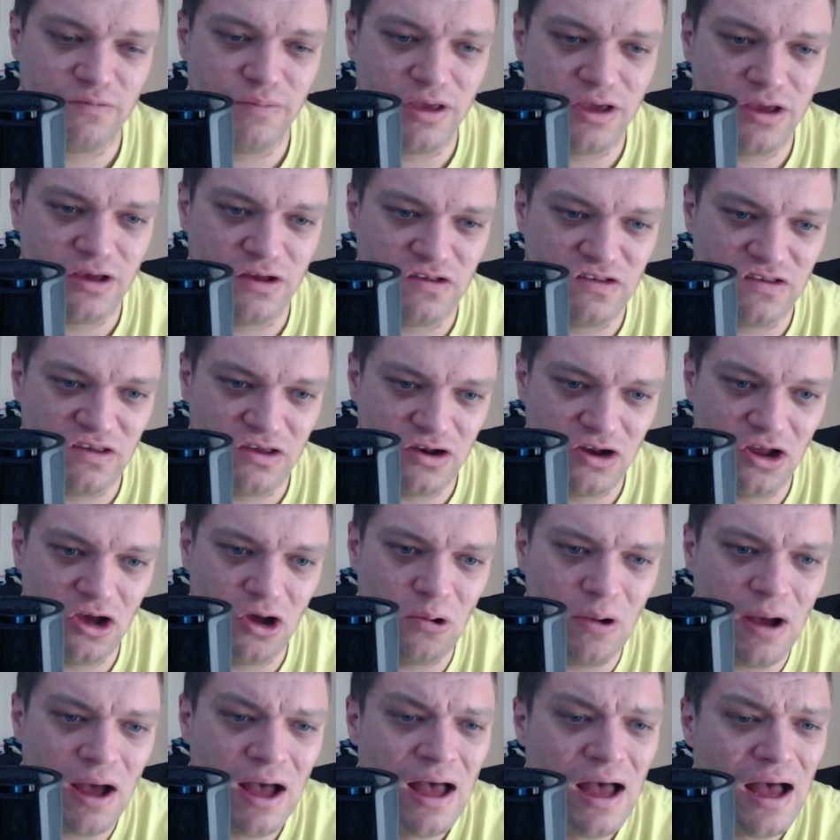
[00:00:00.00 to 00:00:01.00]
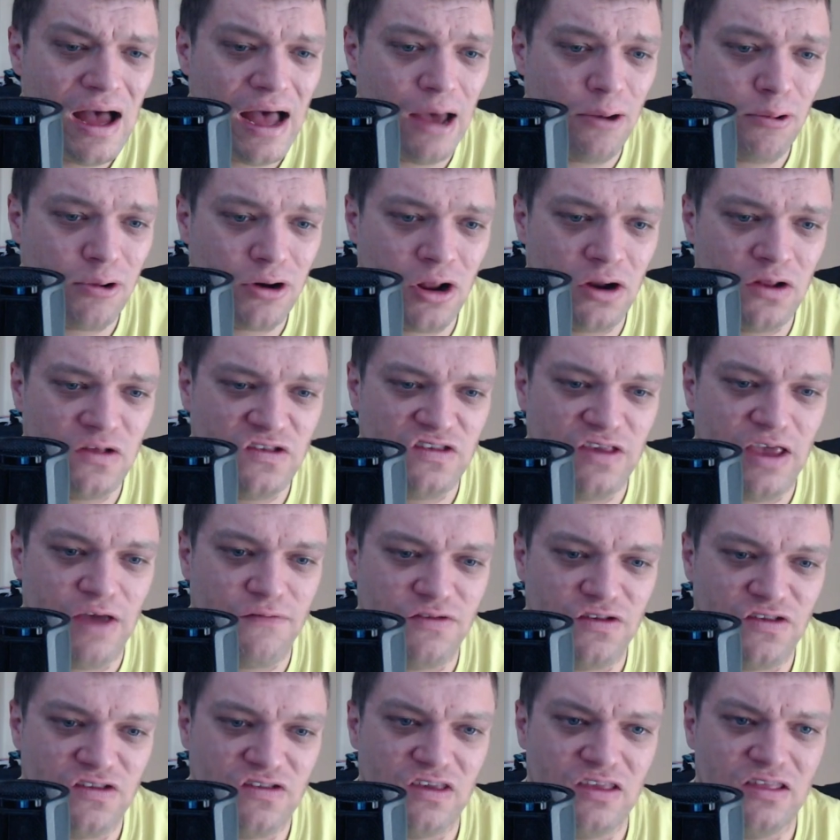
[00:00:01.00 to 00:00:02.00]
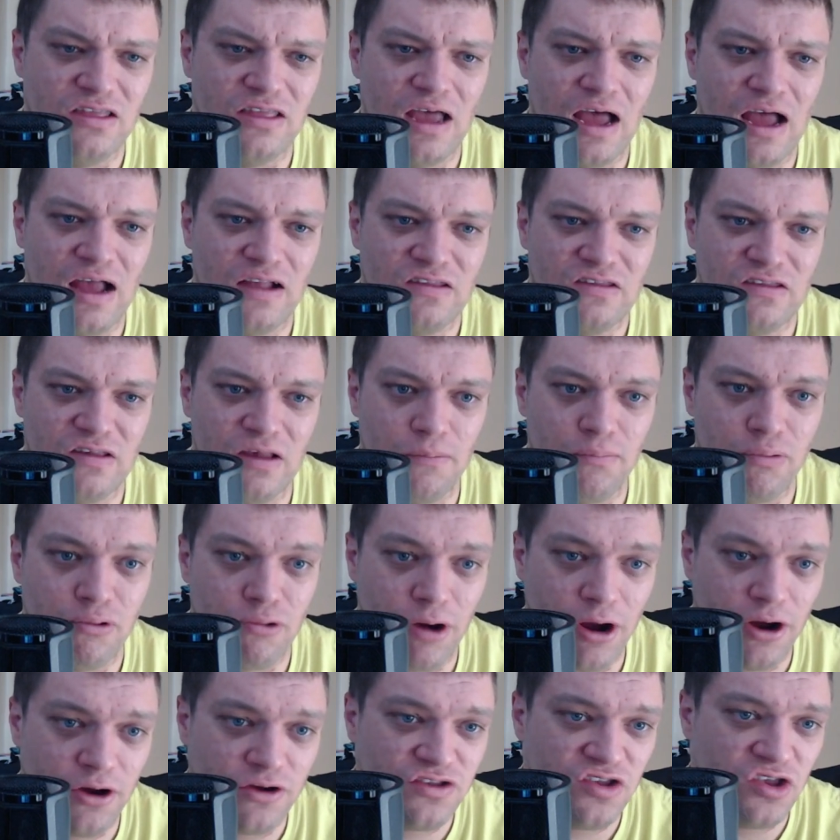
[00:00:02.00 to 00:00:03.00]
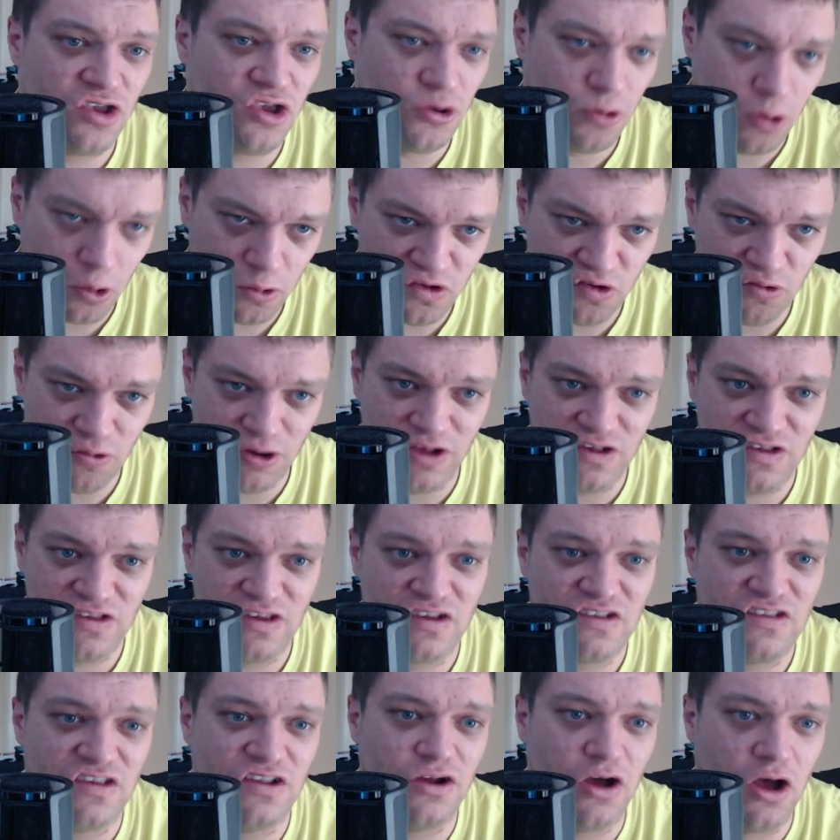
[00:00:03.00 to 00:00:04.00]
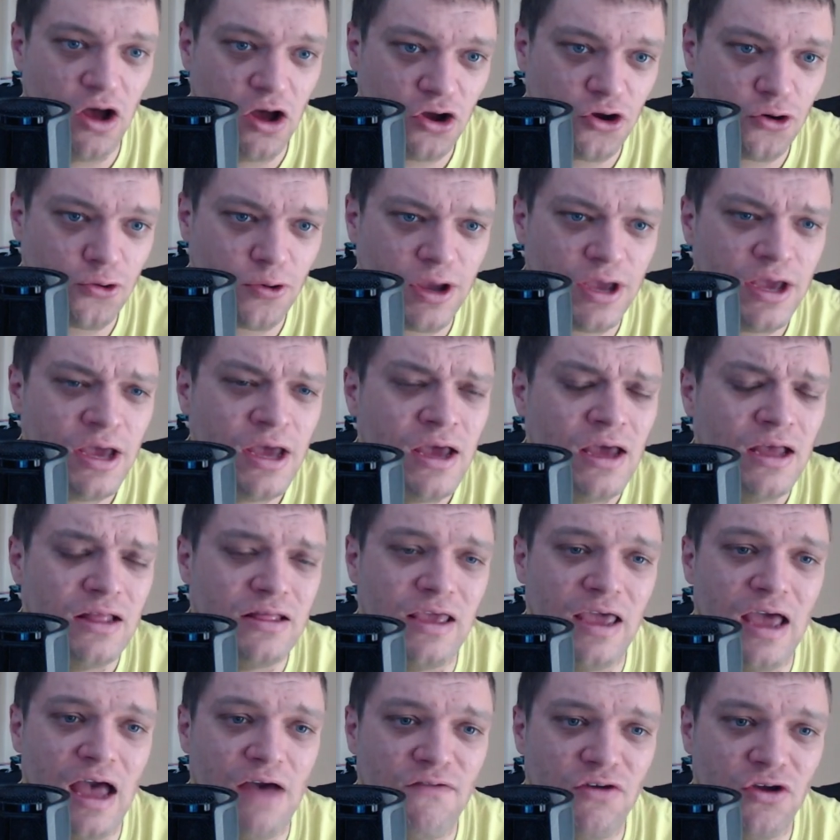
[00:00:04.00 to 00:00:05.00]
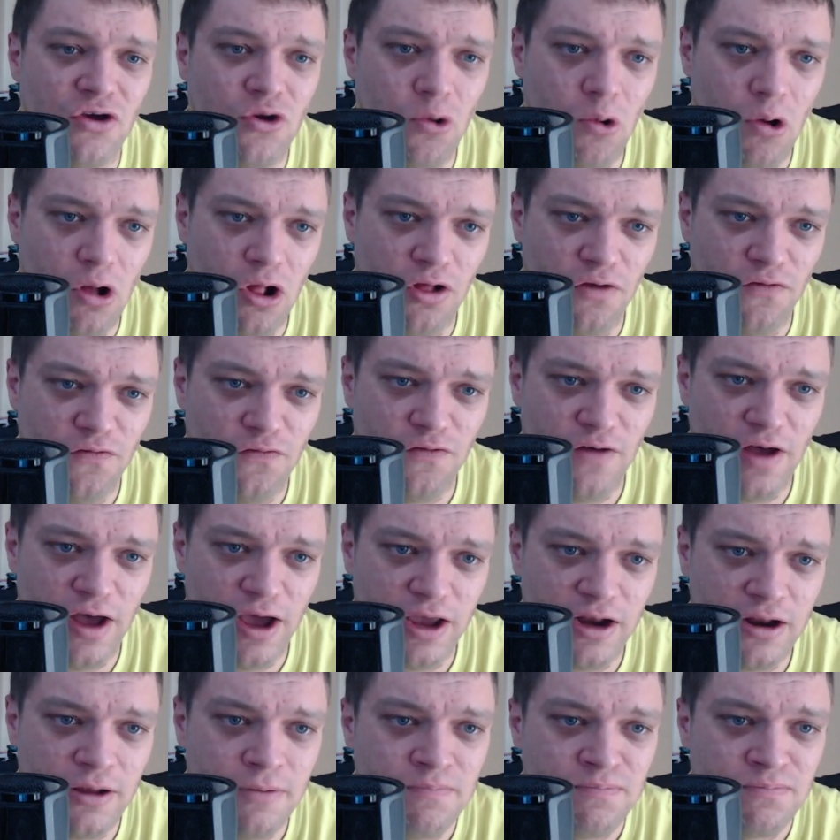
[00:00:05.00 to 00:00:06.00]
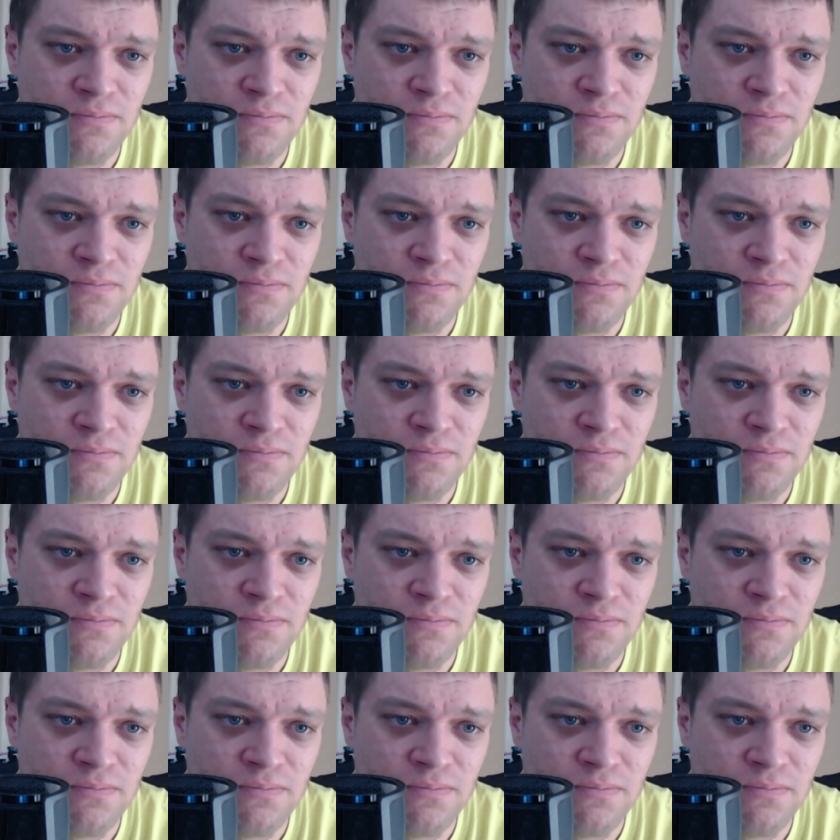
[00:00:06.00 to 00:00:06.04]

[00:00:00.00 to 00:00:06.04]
Because, you know, I would honestly have to say that prior to Euro 2016, Hungary, they haven't qualified.